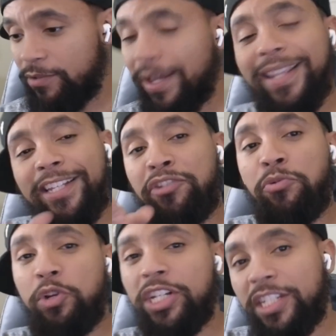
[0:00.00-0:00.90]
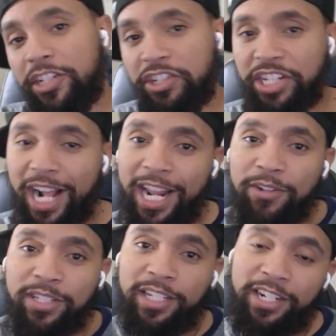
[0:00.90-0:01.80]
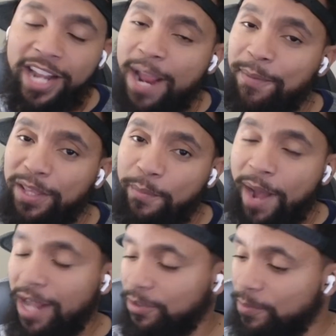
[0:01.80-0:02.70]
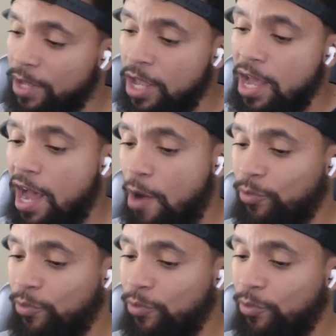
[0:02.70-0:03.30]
and then you can see your shout outs and your name at the bottom.